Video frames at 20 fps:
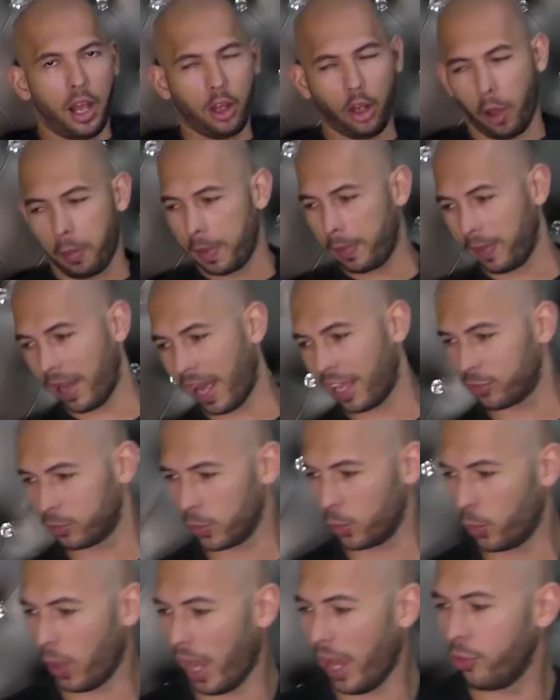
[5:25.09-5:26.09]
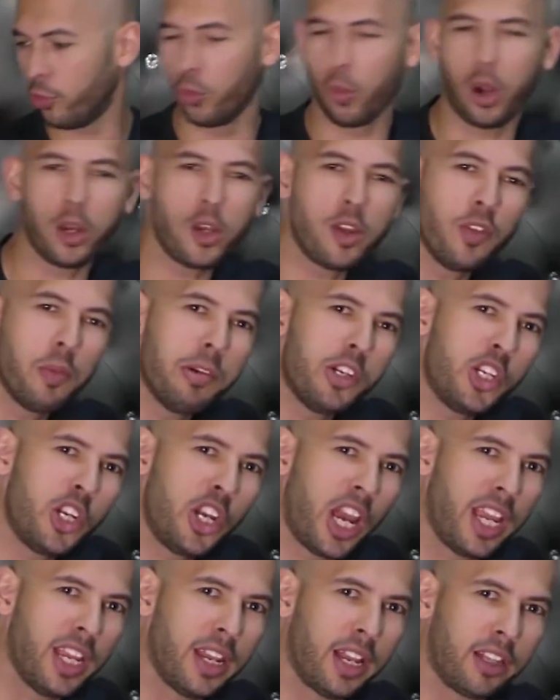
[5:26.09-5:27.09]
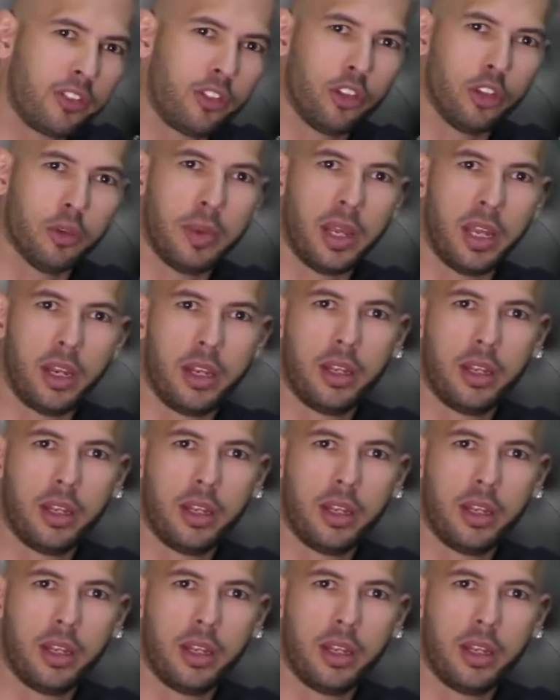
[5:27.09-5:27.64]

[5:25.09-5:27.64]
A lot of people ask me, Andrew, why do you have a machete next to your bed?